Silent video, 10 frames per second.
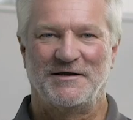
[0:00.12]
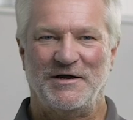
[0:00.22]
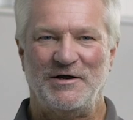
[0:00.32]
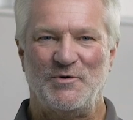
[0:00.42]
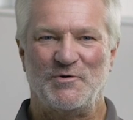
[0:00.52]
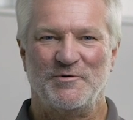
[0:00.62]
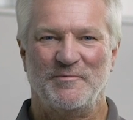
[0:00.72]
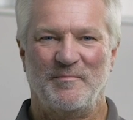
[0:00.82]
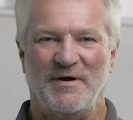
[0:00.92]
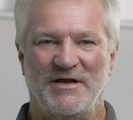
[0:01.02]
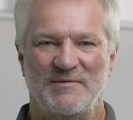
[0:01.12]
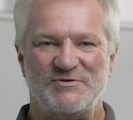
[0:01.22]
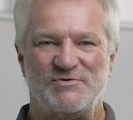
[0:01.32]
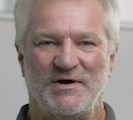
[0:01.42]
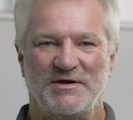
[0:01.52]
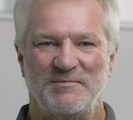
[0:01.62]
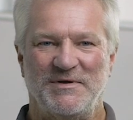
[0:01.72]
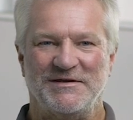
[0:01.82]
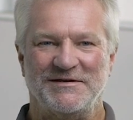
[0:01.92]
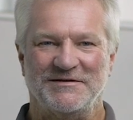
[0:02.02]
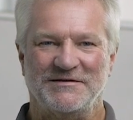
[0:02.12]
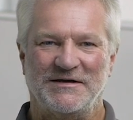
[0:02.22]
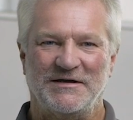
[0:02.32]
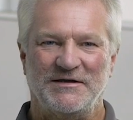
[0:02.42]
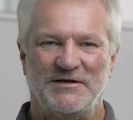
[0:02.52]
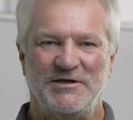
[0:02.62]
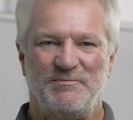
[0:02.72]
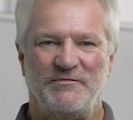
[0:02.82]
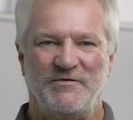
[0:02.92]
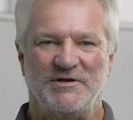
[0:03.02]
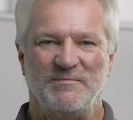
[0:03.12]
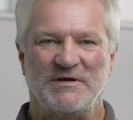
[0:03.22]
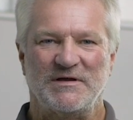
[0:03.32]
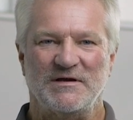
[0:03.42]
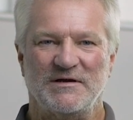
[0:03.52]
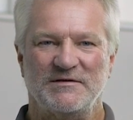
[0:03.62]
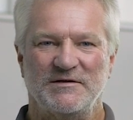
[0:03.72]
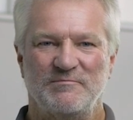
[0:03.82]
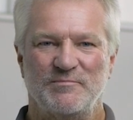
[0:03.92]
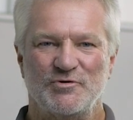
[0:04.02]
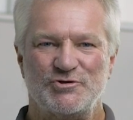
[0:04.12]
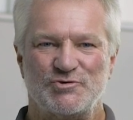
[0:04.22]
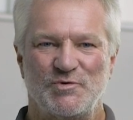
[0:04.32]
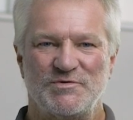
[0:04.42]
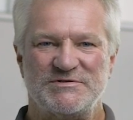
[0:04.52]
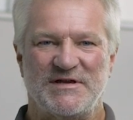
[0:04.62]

Hello, I'm Joachim Egele. I'm here at the Bosch Training Center.